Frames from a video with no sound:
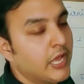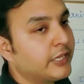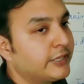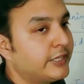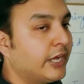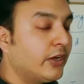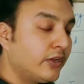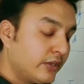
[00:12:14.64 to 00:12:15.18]

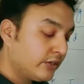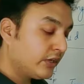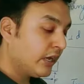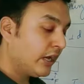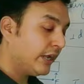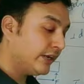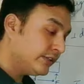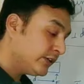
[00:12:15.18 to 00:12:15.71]
Now
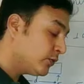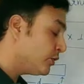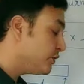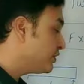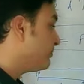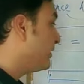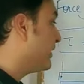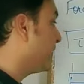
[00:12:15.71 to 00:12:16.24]
another
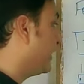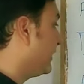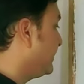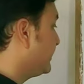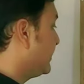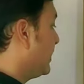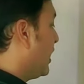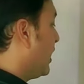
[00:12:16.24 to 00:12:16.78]
question may
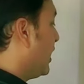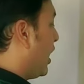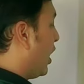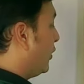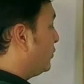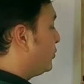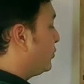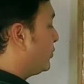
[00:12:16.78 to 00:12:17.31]
arise,
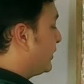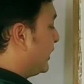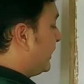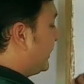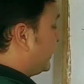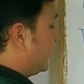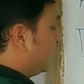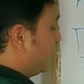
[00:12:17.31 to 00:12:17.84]
how to
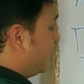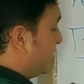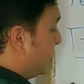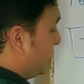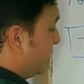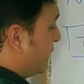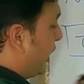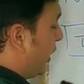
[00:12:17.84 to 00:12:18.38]
get
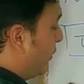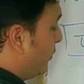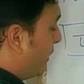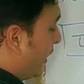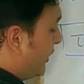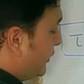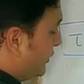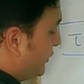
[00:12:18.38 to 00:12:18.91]
tau
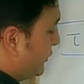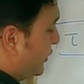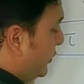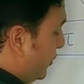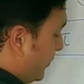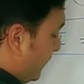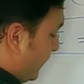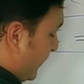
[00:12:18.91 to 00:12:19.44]
0?